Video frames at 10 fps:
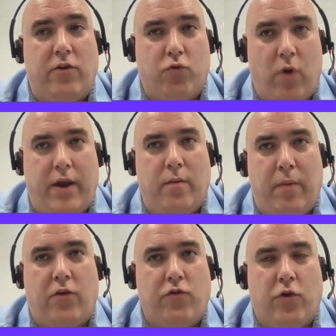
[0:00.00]
Trying to
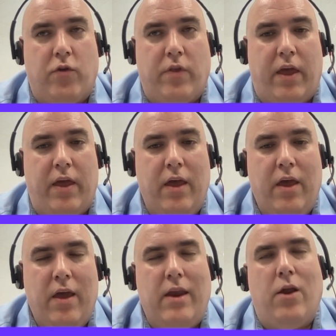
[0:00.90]
make sure that
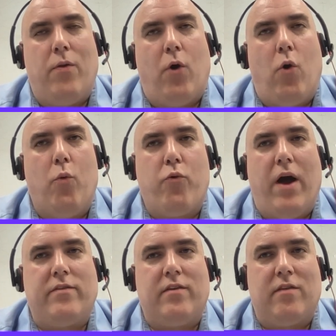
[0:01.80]
the whole
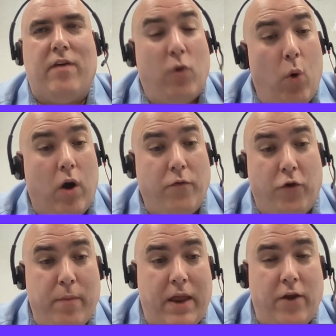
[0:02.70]
process of having to walk over to
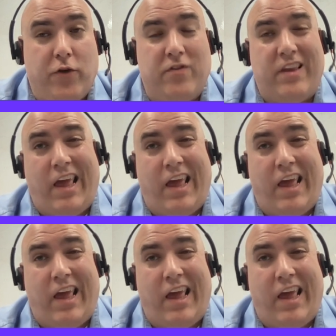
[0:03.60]
your manager and say,